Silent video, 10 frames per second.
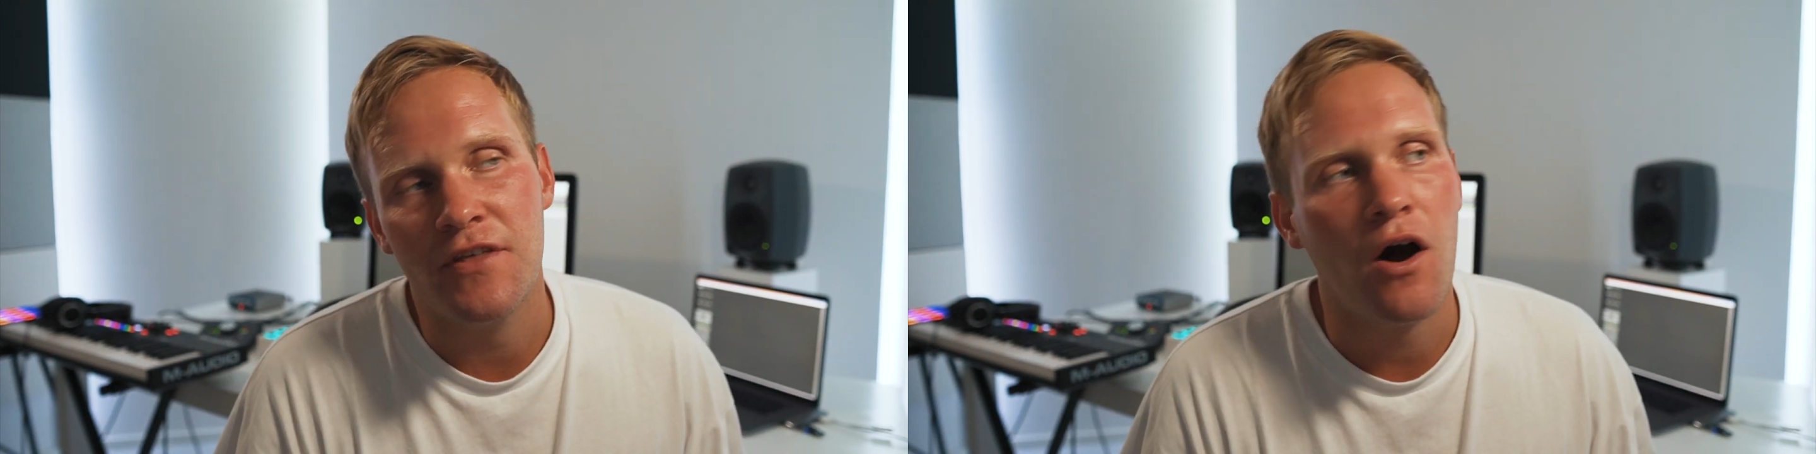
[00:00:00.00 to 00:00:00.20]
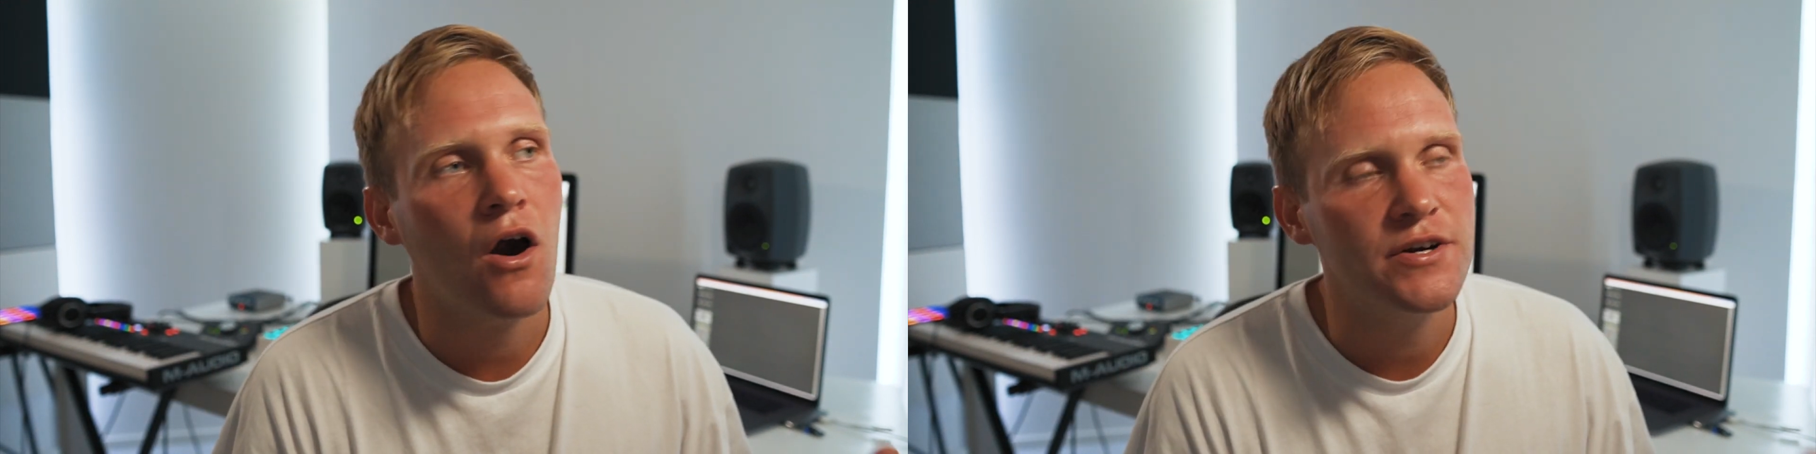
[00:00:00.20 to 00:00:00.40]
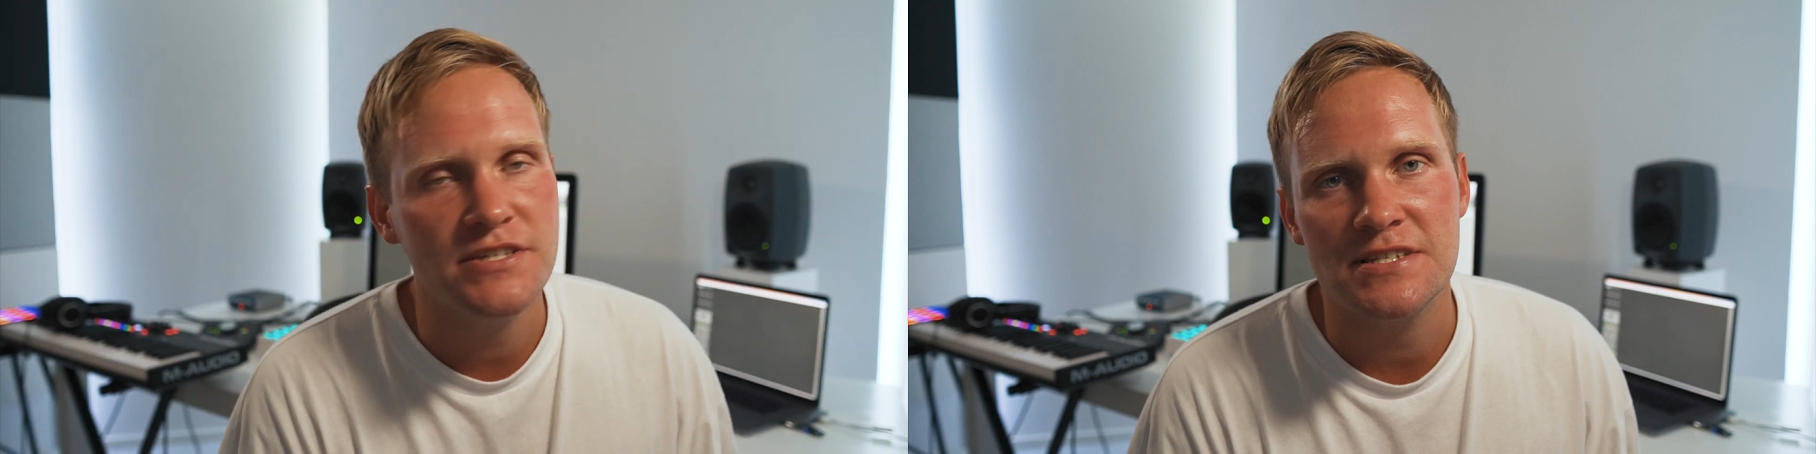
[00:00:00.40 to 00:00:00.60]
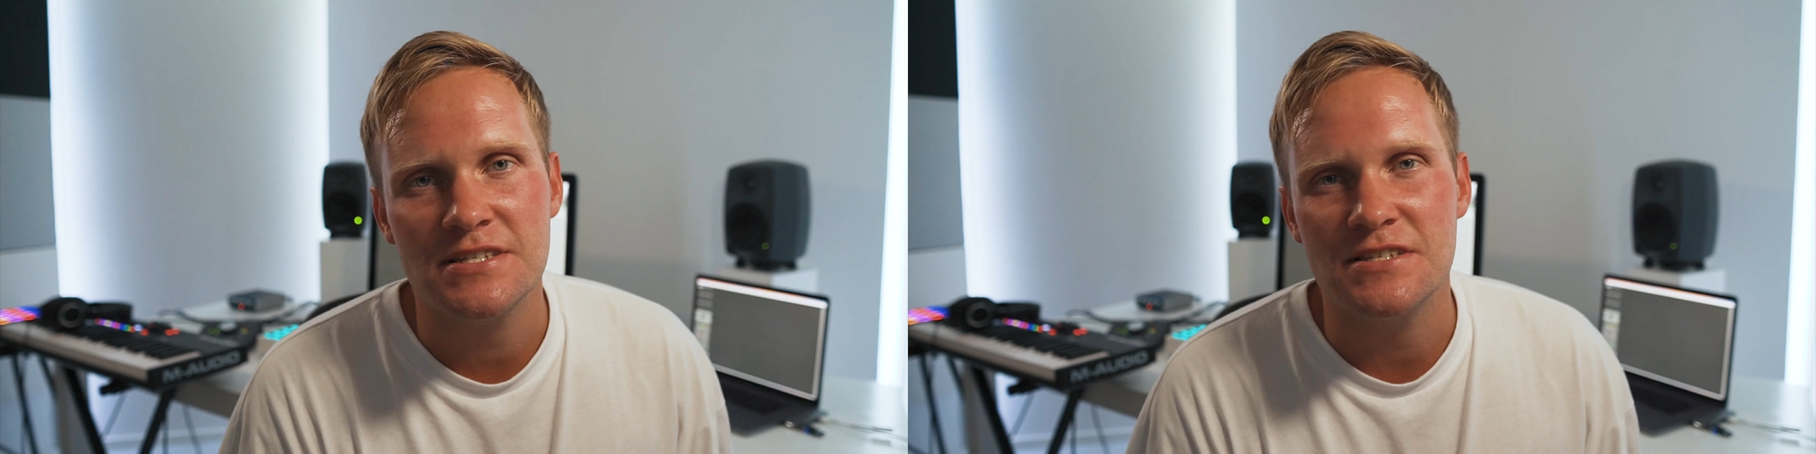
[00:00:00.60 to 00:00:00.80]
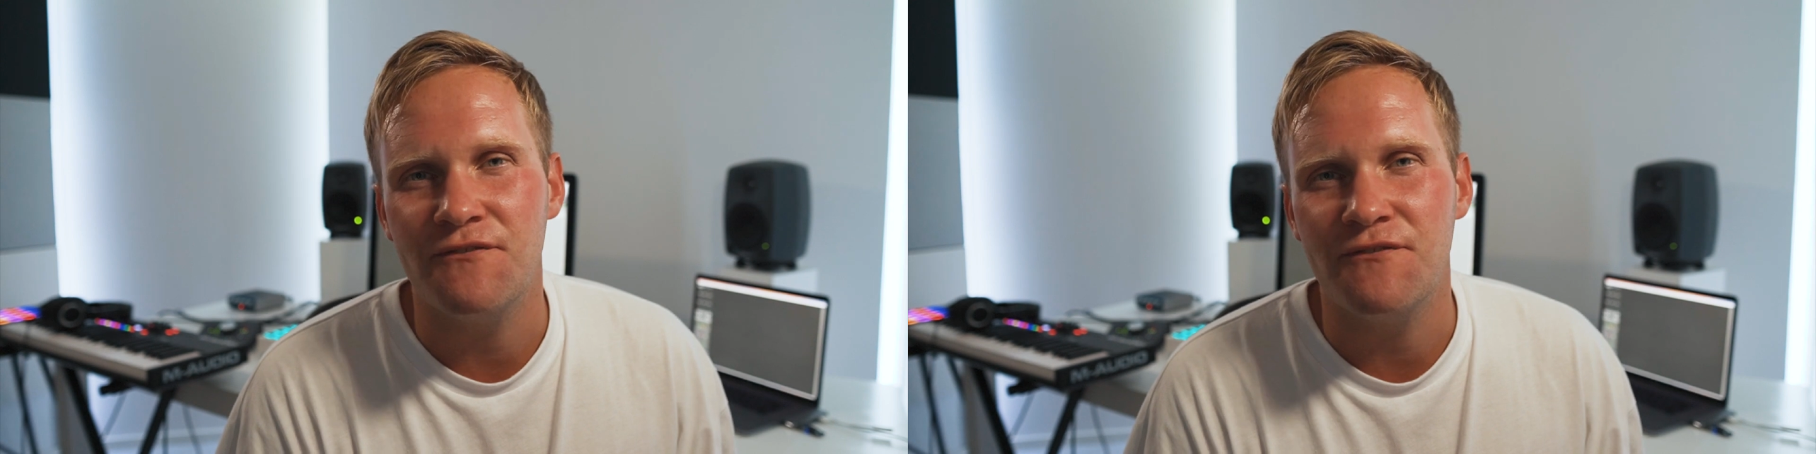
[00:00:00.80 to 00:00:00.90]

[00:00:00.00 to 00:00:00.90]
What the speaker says: the artist's